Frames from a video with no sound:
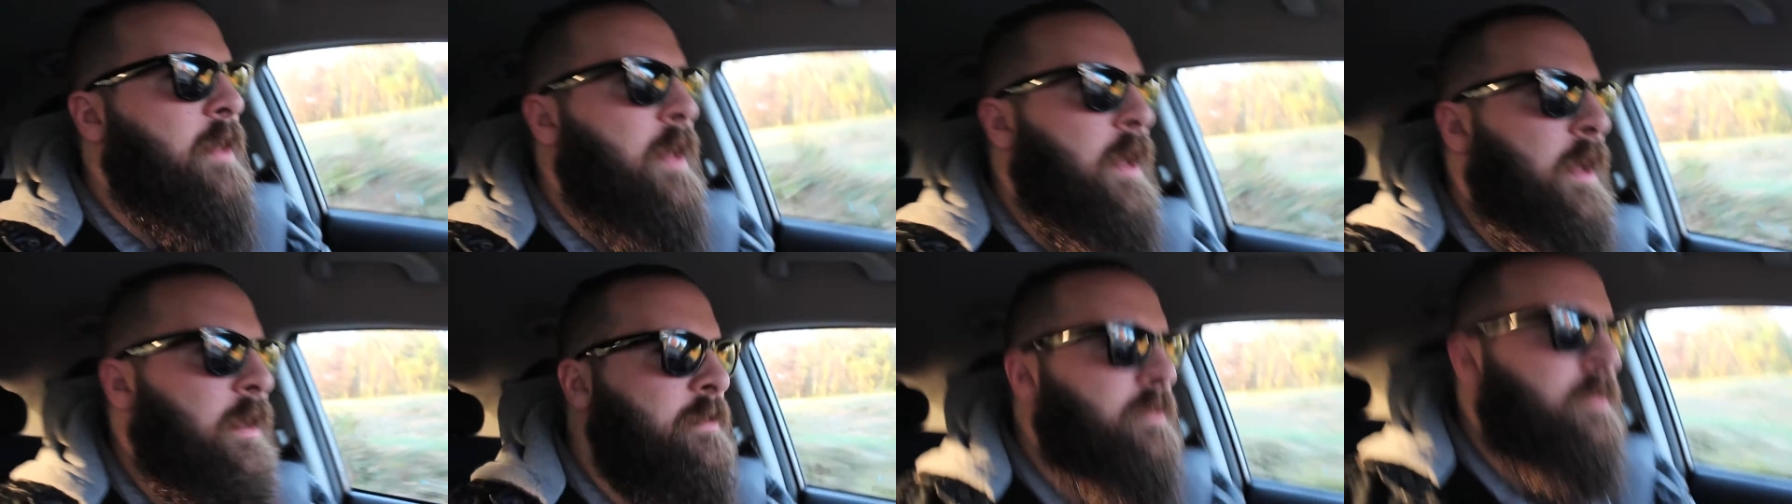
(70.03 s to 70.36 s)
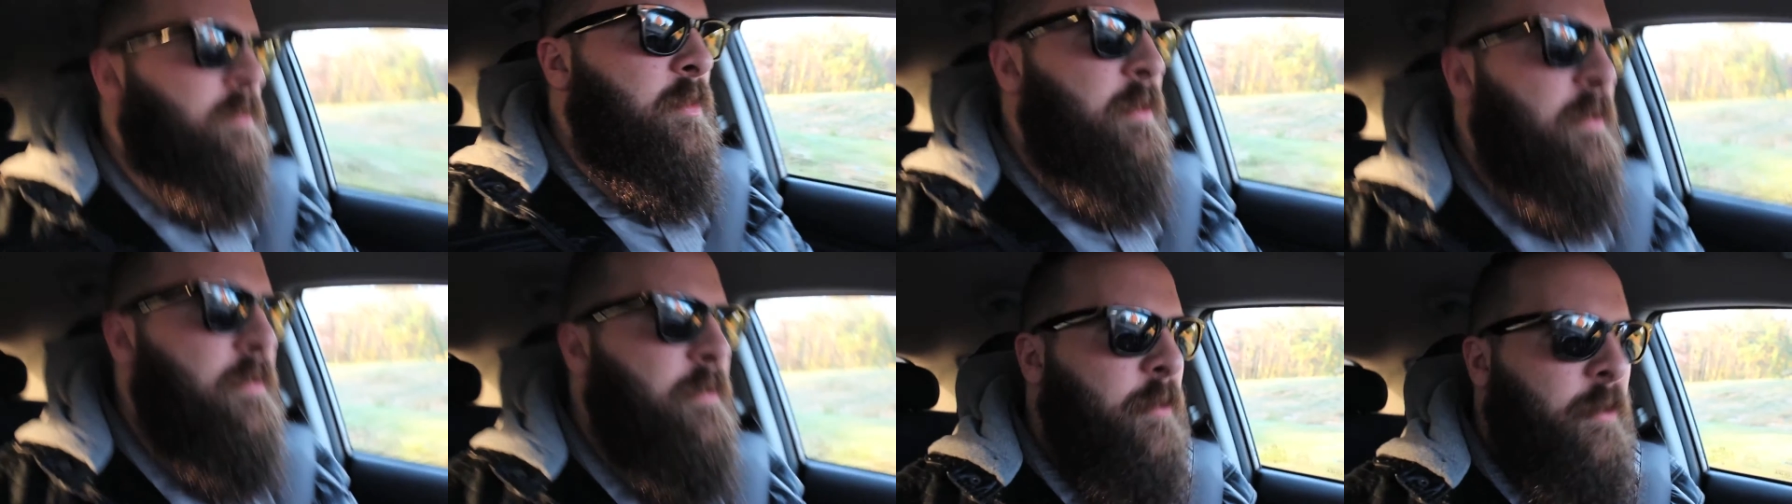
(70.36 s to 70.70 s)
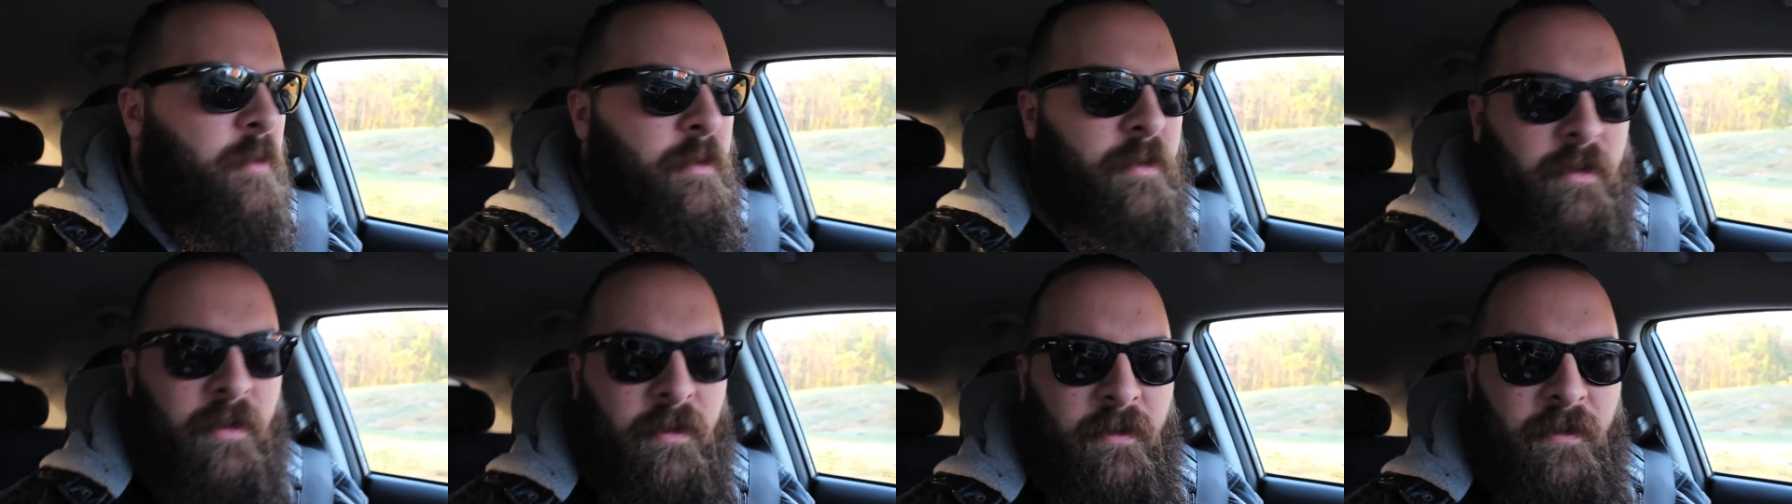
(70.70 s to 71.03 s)
I'll just be
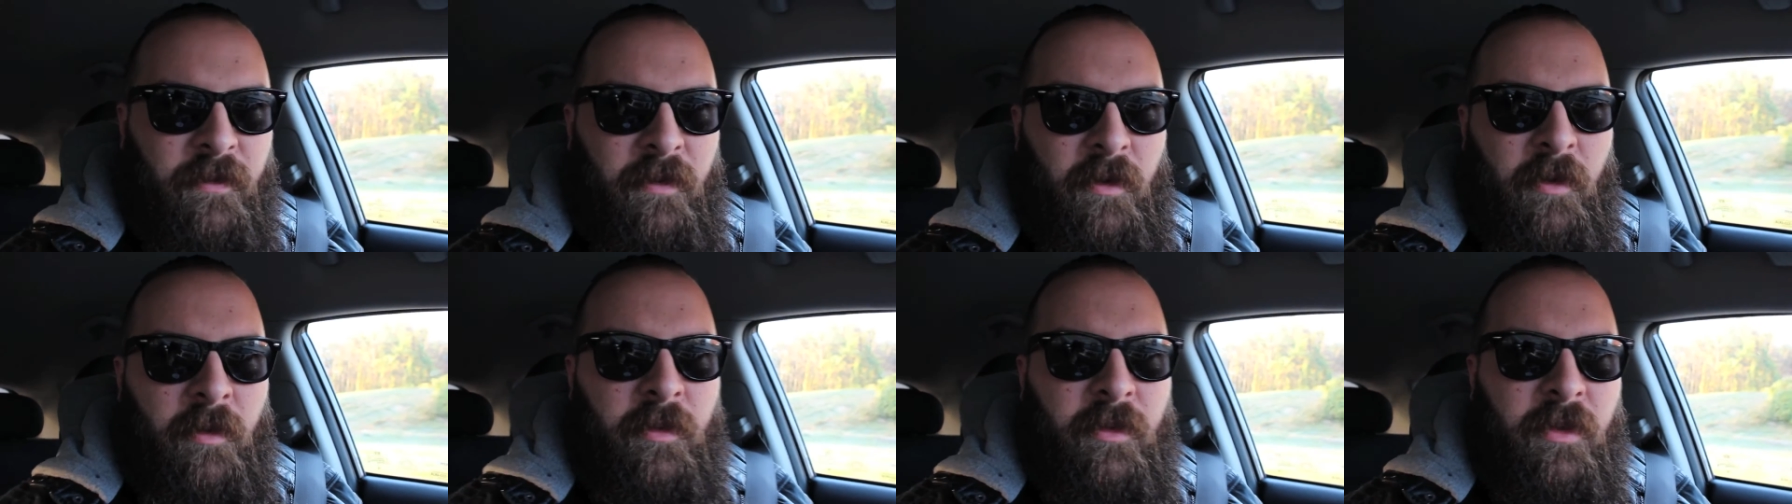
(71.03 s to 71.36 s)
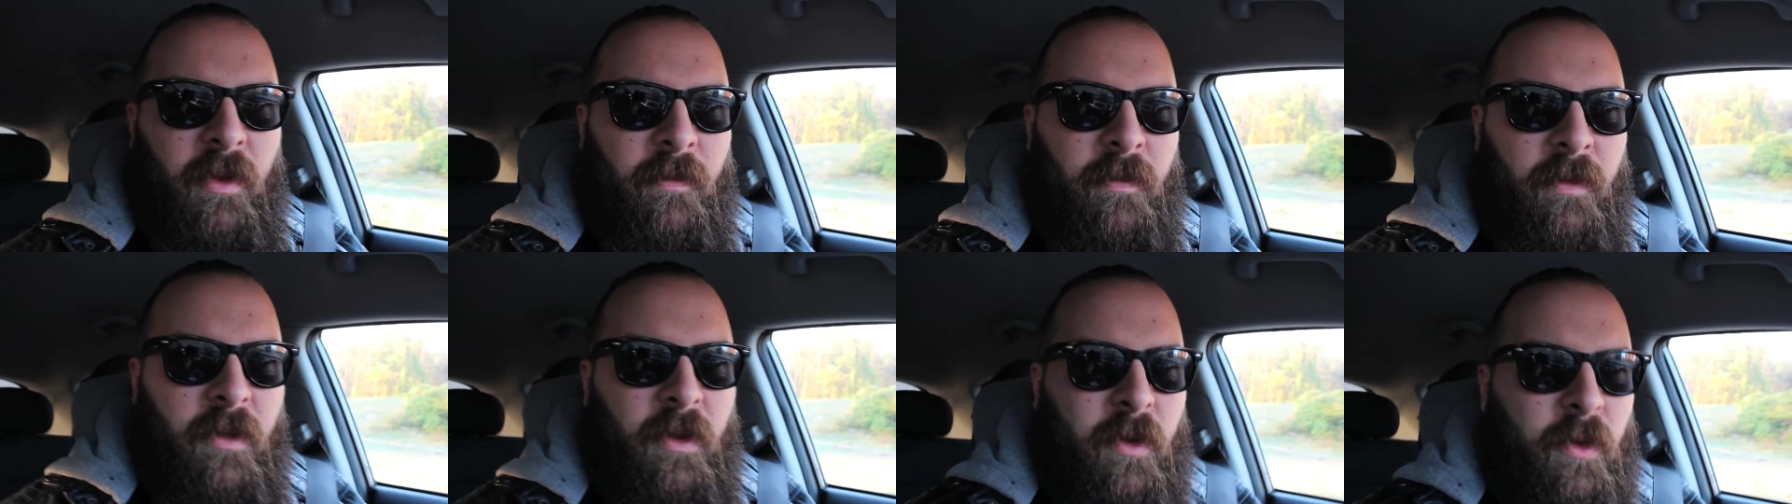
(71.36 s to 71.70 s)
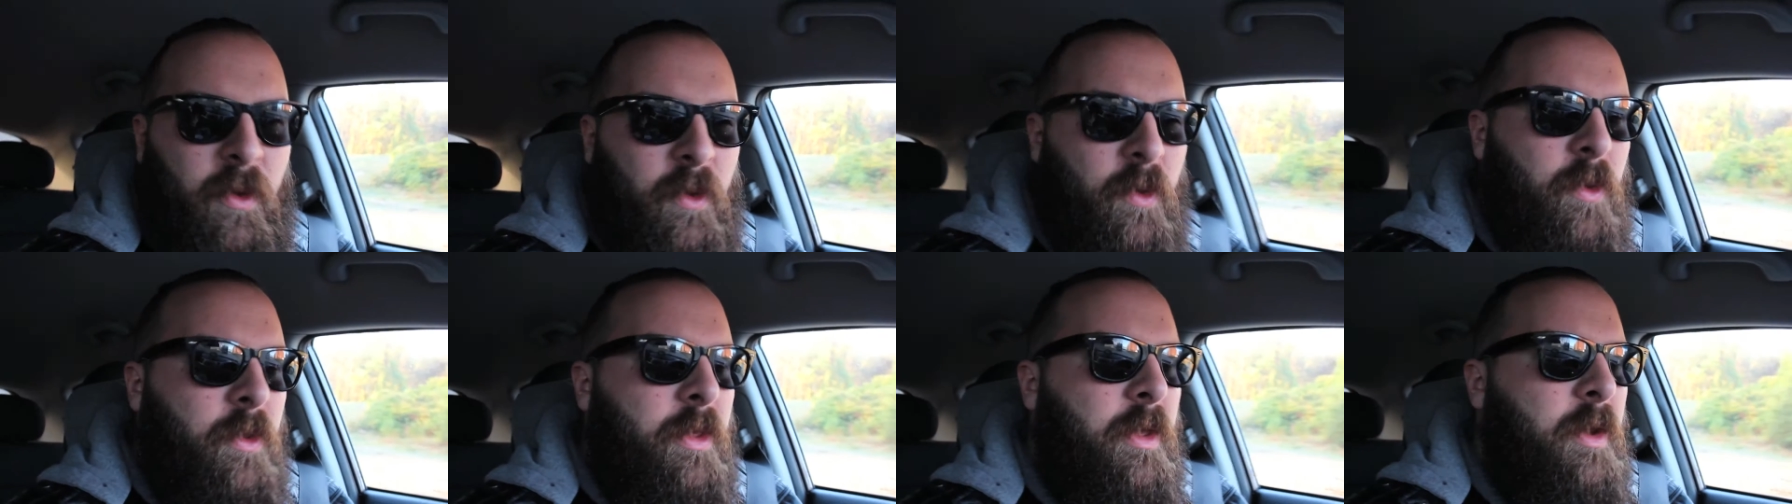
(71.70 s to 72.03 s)
forced to film something
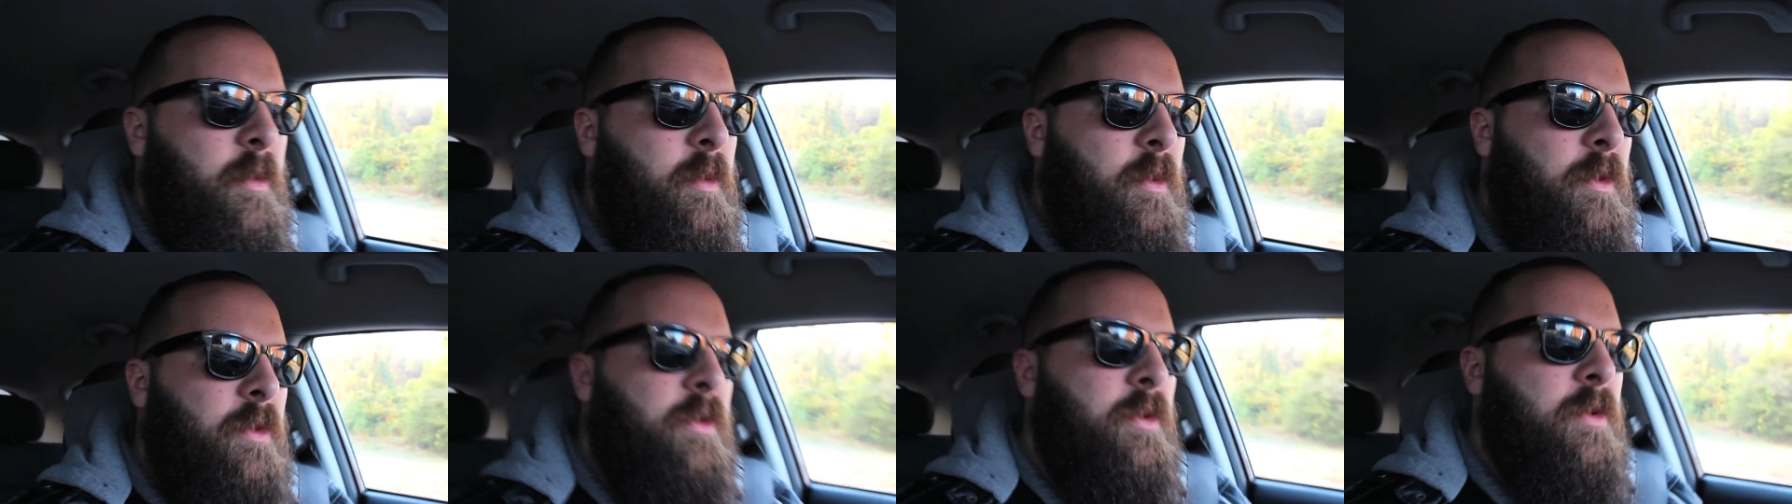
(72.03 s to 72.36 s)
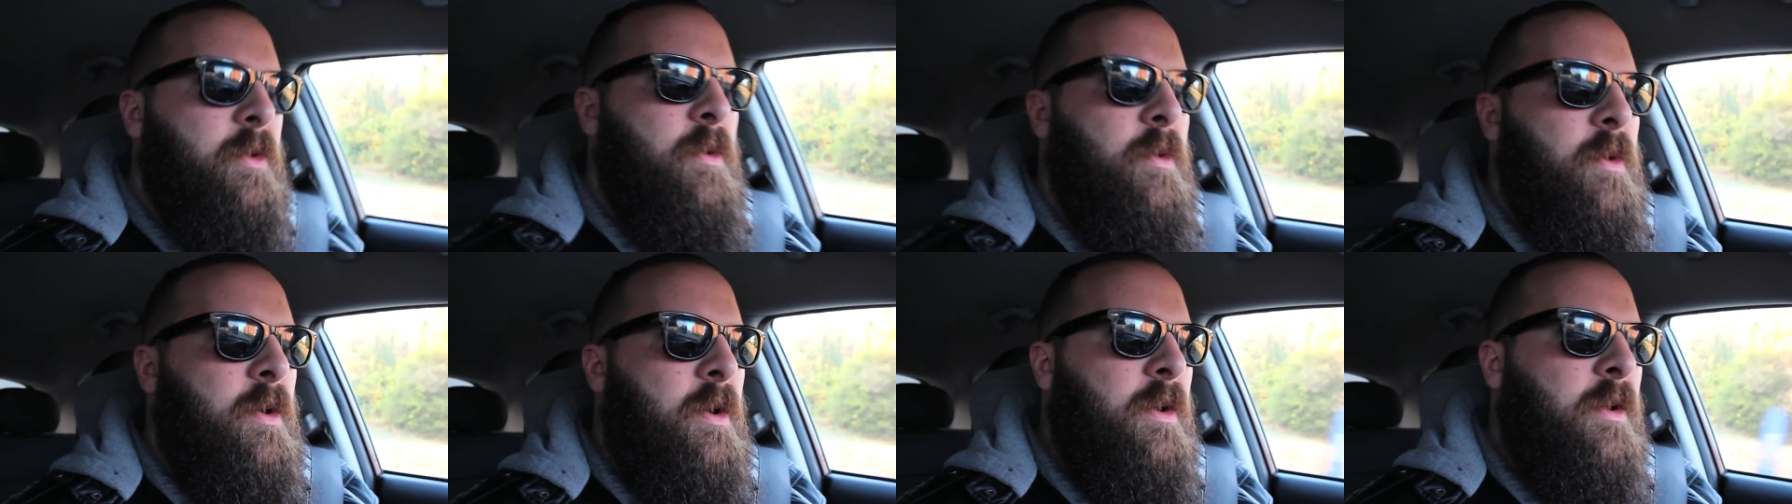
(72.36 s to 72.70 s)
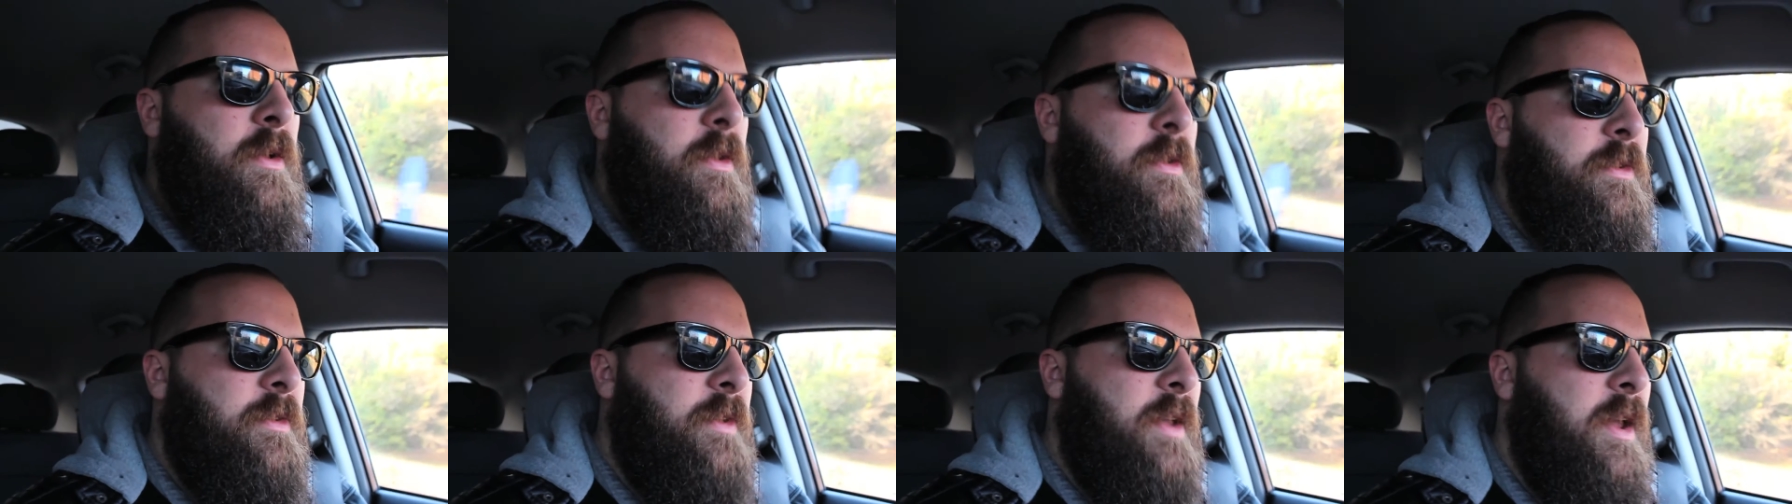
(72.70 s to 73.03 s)
cool that we'll do
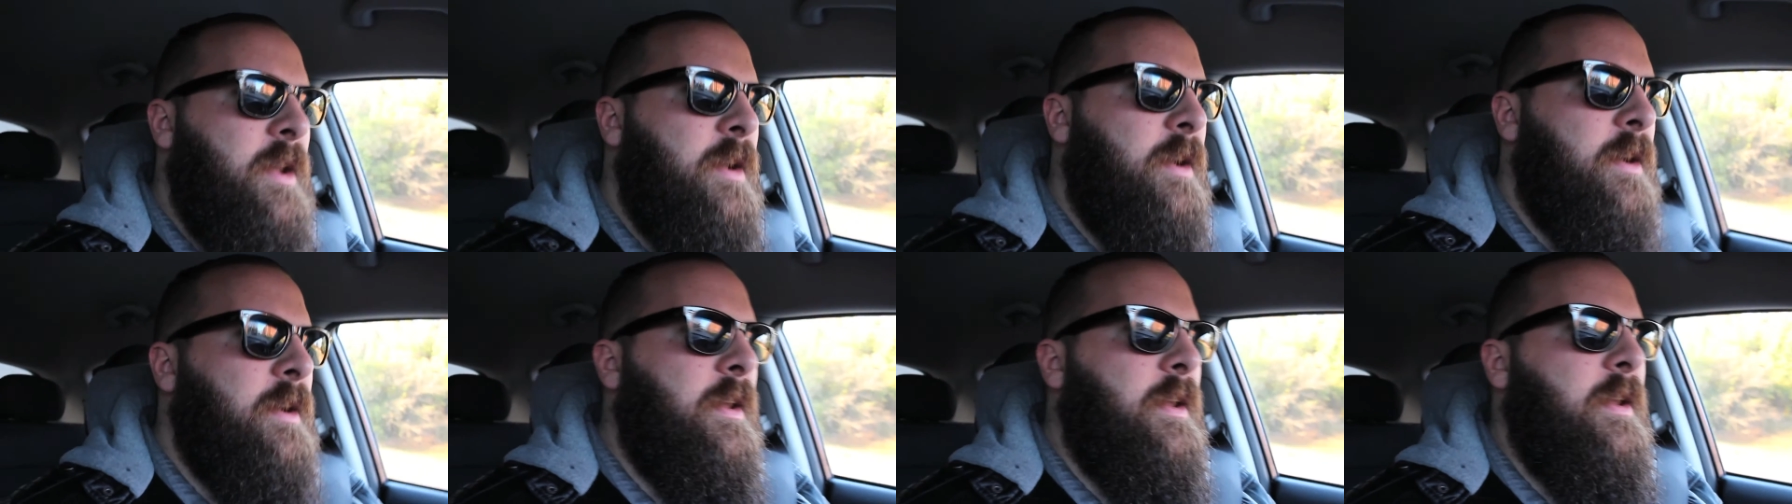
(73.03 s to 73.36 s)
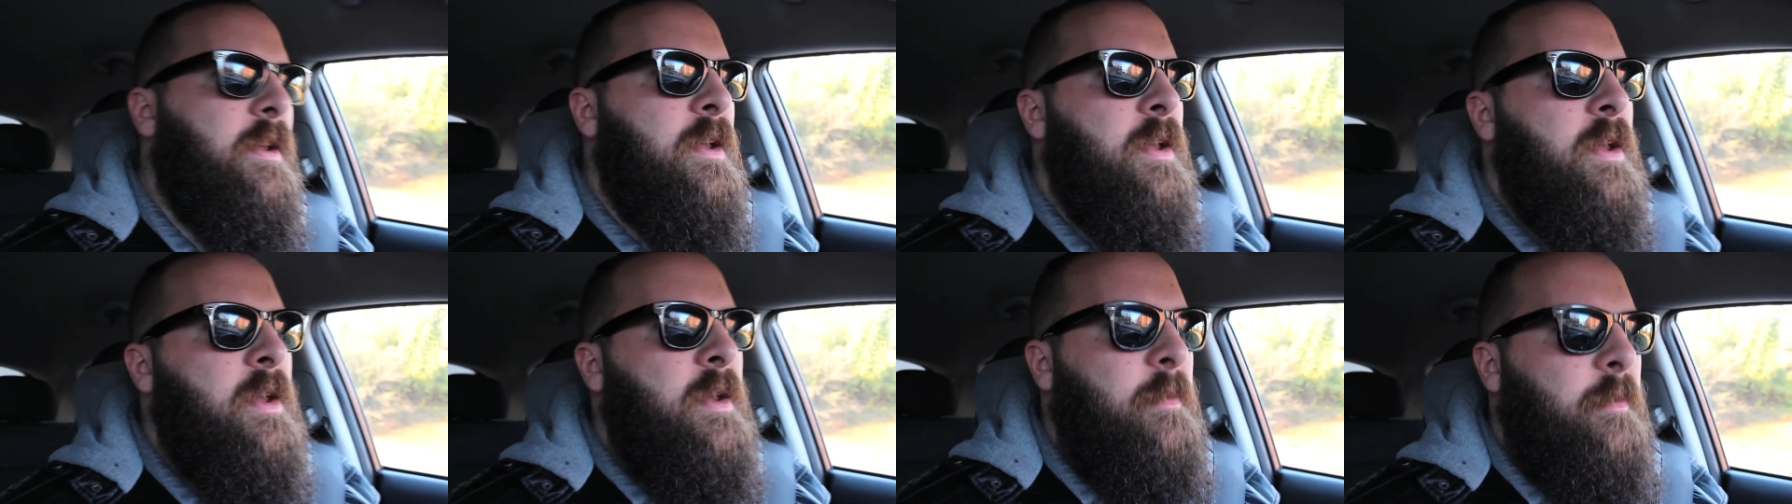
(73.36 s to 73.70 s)
on Saturday.